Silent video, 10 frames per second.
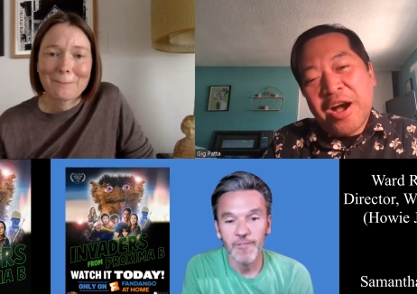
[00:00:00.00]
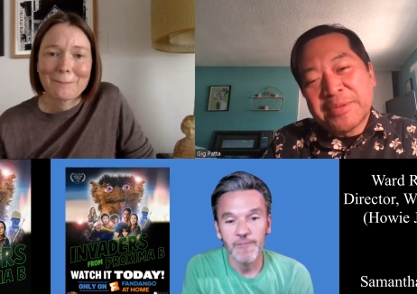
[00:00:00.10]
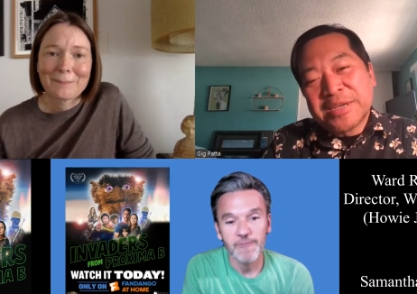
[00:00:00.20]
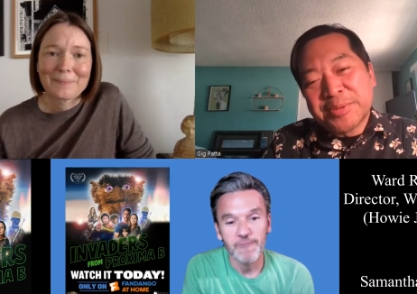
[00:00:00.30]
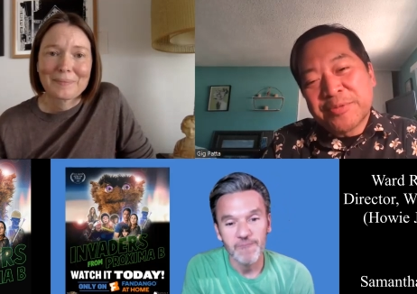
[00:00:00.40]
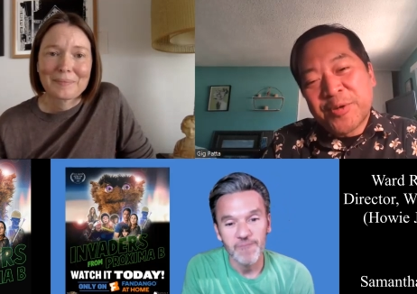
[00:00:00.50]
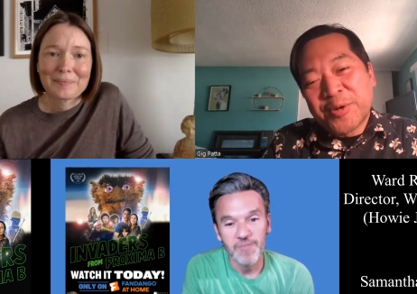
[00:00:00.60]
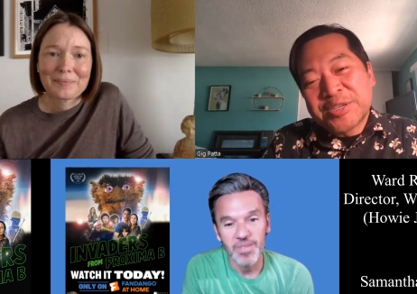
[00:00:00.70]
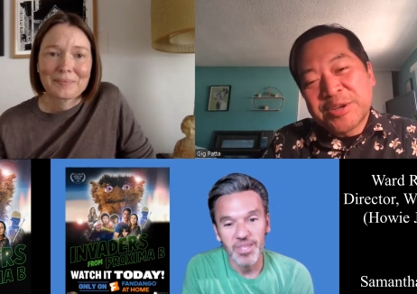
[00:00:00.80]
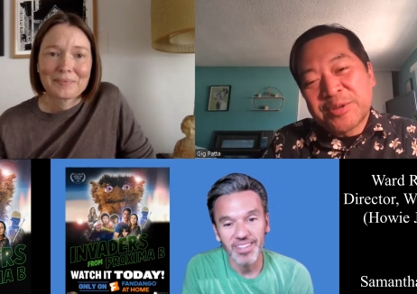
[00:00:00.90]
Speaker 1: comedies
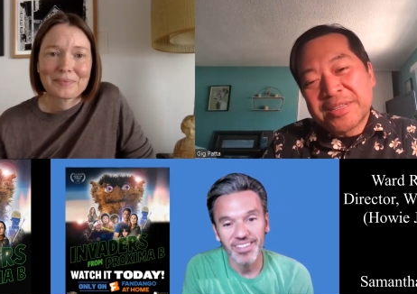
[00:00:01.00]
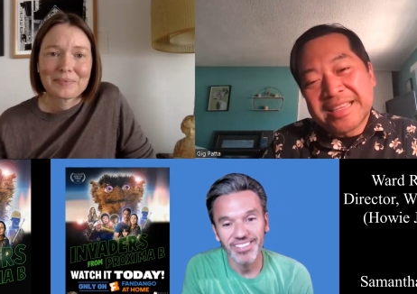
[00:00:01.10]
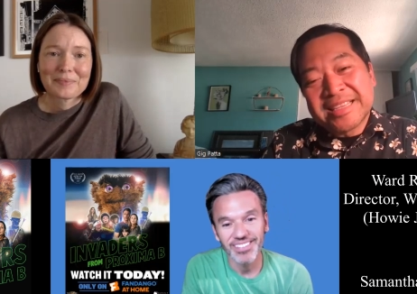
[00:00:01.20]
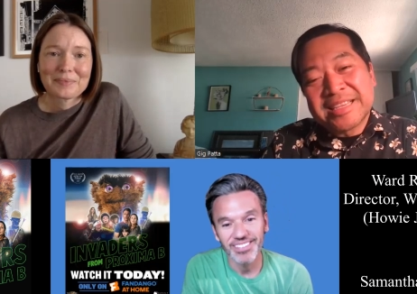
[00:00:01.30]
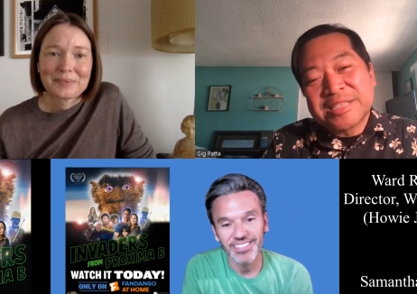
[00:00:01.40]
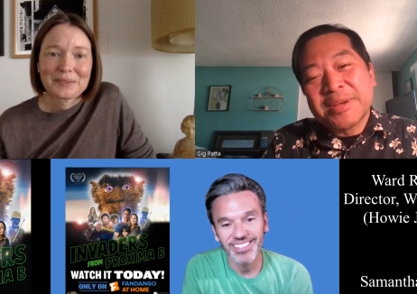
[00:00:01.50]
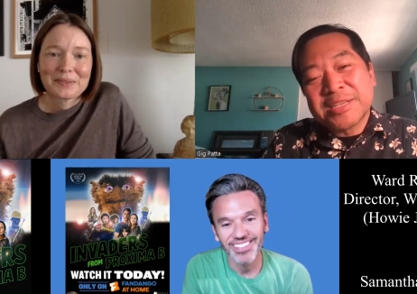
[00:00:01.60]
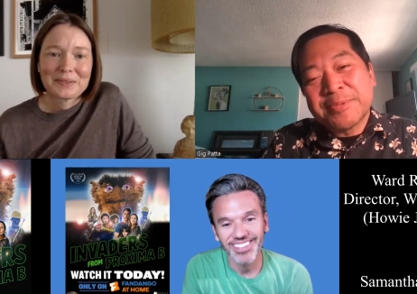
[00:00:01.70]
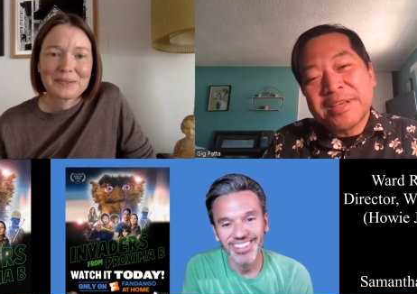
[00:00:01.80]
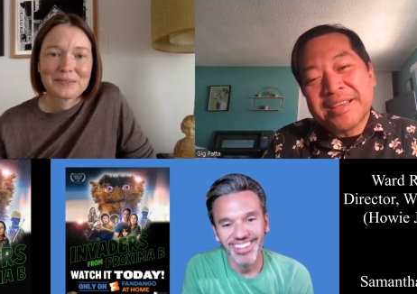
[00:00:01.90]
before, so th this
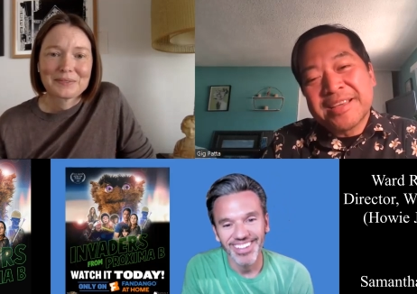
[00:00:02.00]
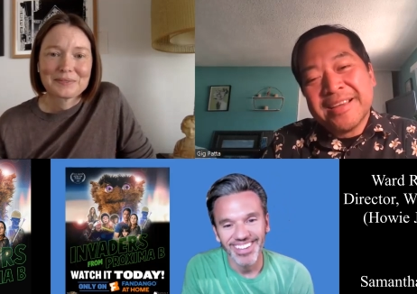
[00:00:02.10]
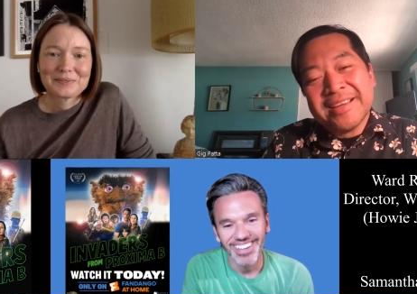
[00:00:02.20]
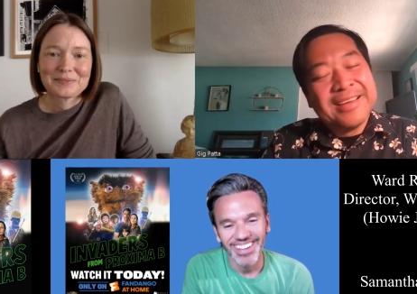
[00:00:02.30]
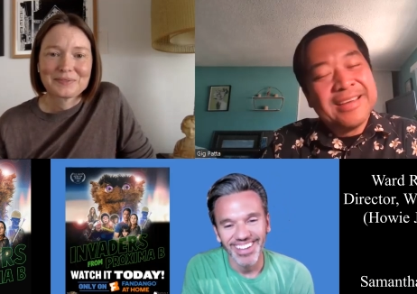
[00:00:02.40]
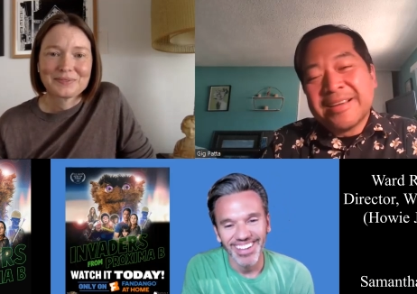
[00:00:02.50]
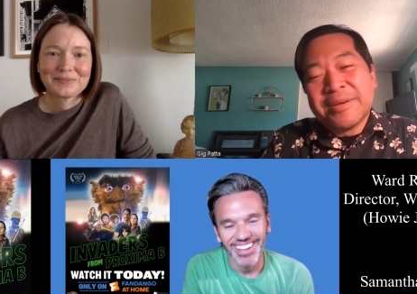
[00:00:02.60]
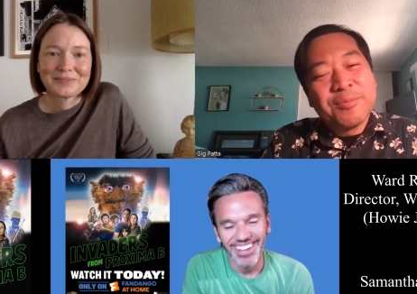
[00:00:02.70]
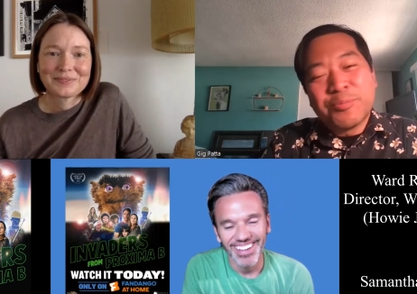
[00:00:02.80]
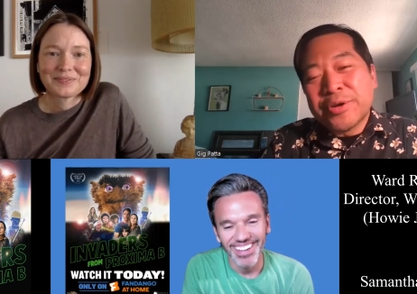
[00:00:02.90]
must be
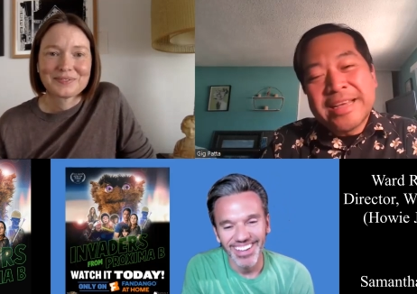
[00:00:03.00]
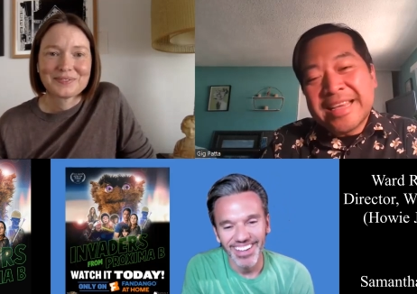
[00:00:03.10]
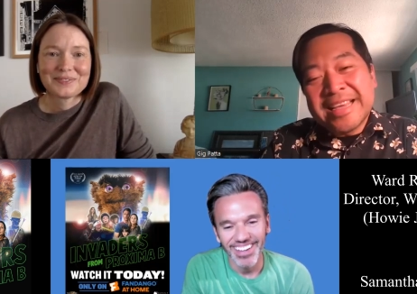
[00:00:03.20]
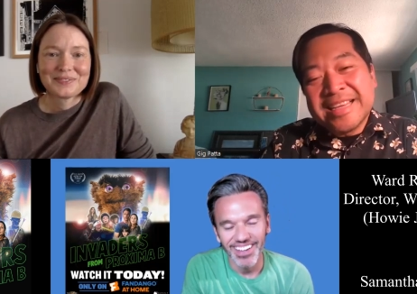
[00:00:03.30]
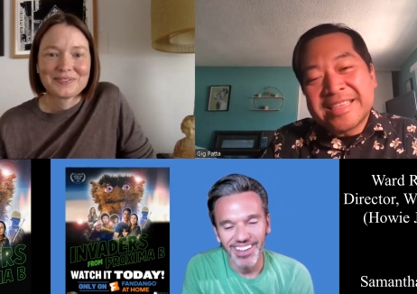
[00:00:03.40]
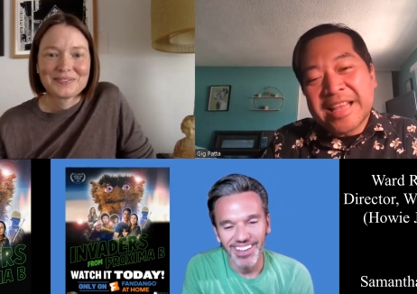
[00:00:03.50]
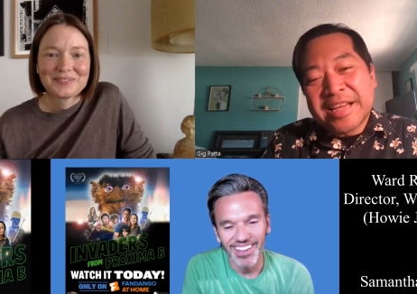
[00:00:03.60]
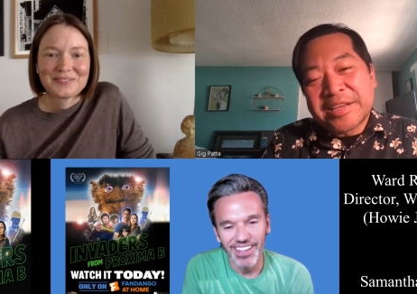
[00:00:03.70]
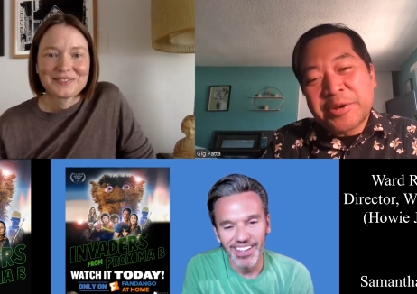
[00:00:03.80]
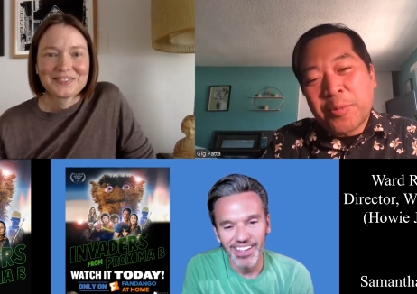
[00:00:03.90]
pretty easy,
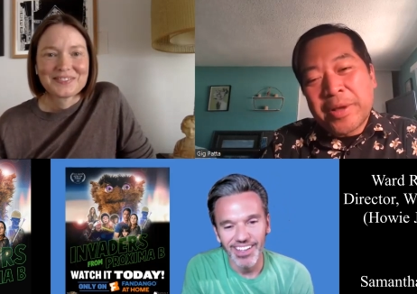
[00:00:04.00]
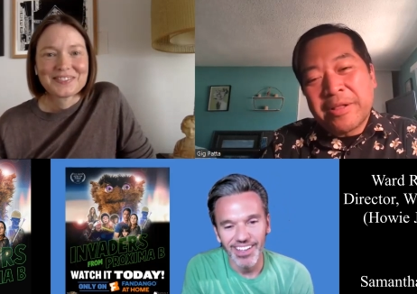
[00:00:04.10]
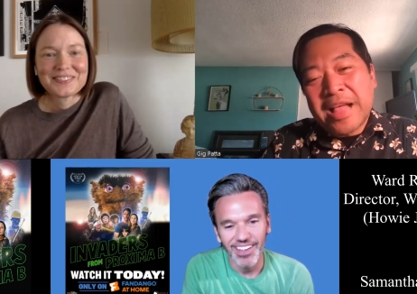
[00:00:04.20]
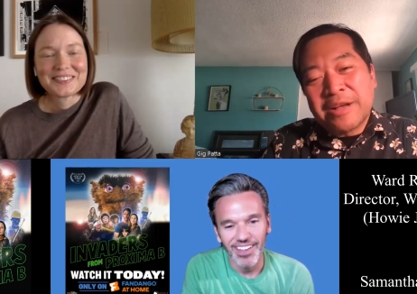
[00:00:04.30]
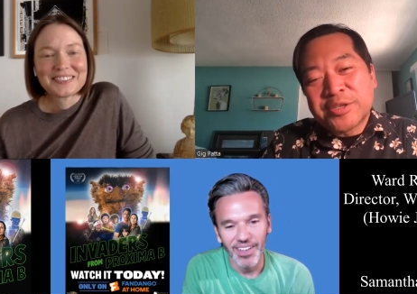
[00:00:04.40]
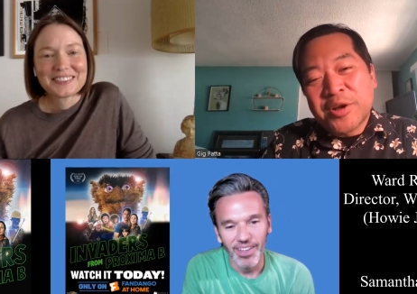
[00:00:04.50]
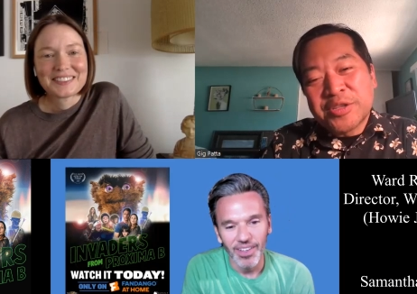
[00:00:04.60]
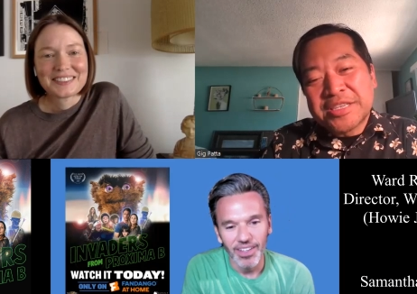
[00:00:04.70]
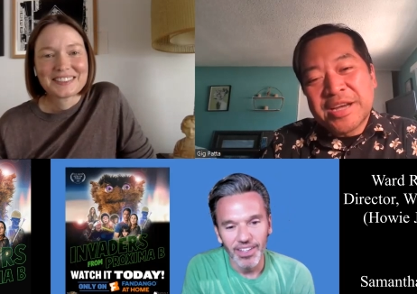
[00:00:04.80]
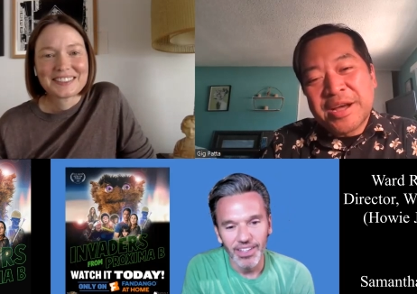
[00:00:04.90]
like in your wheelhouse all
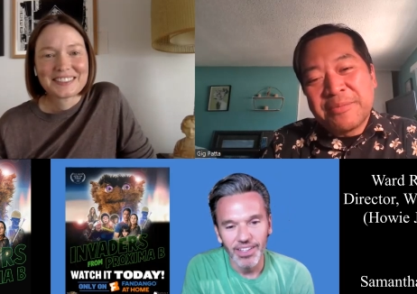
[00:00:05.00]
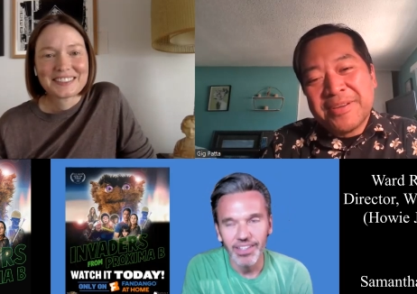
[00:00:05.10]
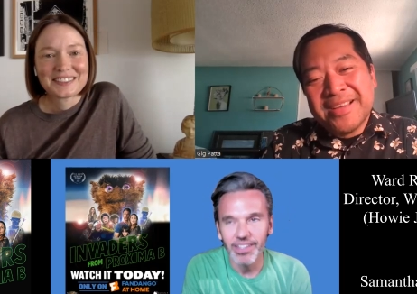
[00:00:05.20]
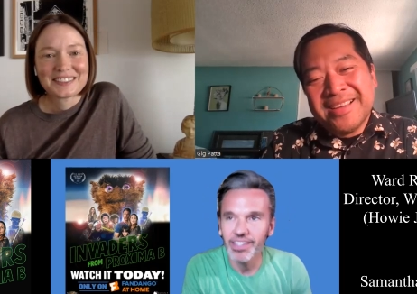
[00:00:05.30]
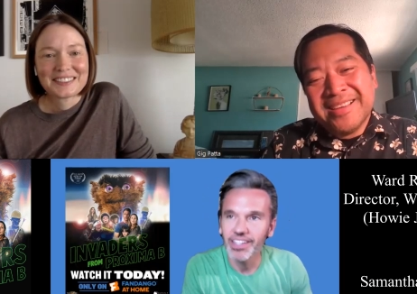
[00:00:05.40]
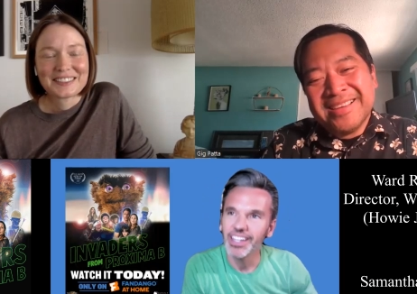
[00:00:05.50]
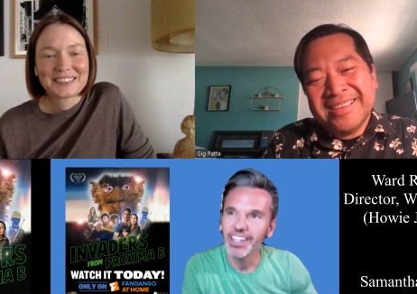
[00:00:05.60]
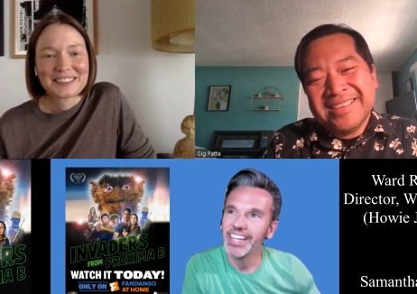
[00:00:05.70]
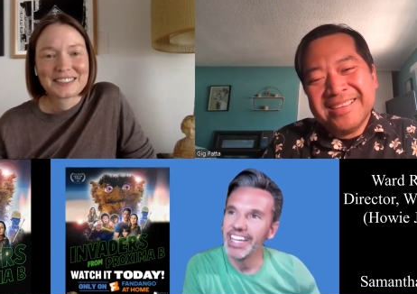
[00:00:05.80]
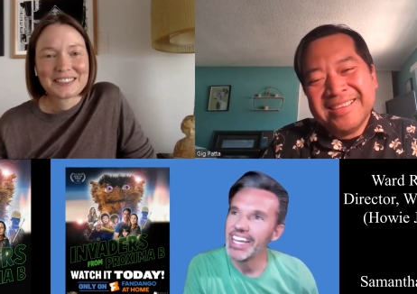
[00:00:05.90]
the time.
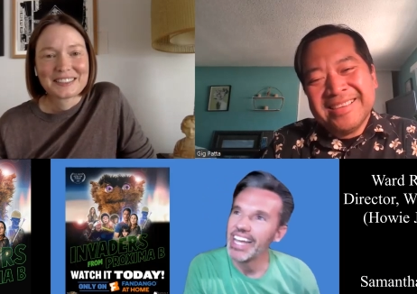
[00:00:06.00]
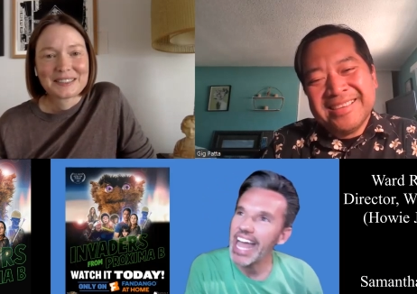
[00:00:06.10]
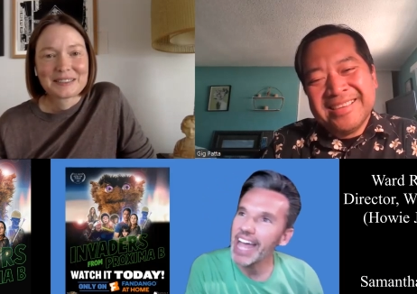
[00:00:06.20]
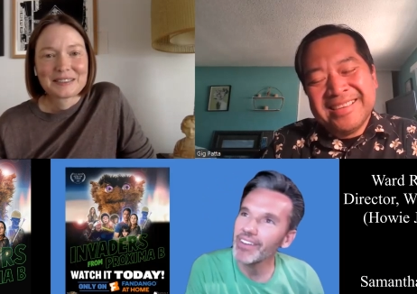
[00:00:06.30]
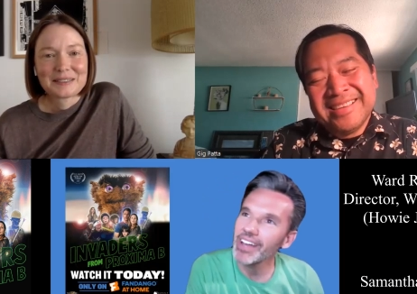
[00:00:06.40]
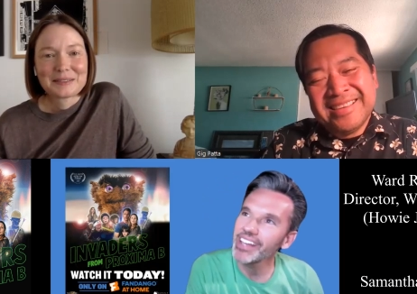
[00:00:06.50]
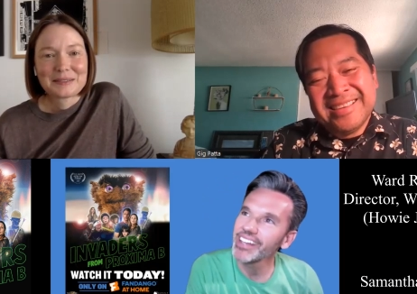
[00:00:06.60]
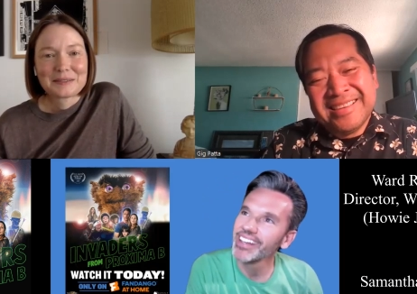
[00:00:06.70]
Have I?